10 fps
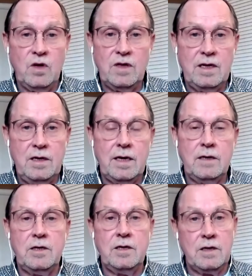with
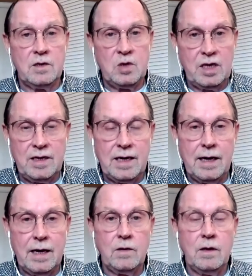intention to sit
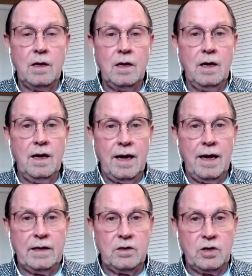down
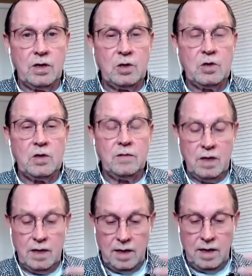and just
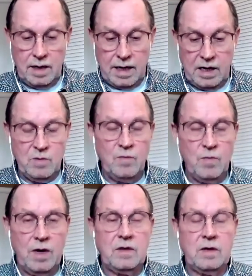catch my
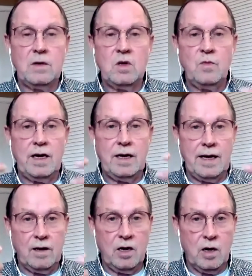breath a little bit
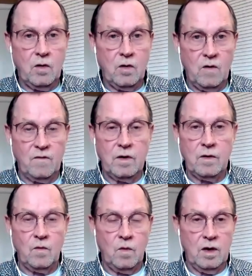and go
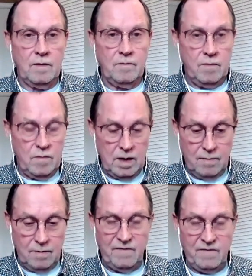over where
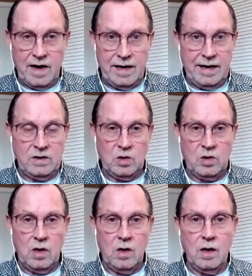my finances
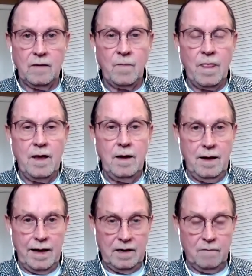are
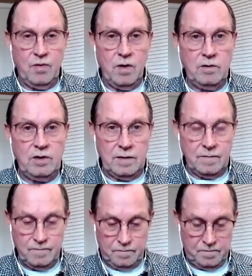and approach it
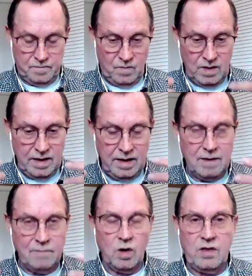in a
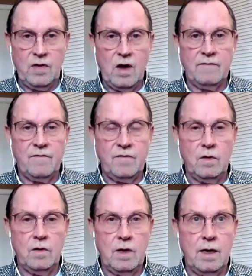more
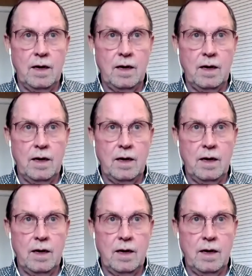thoughtful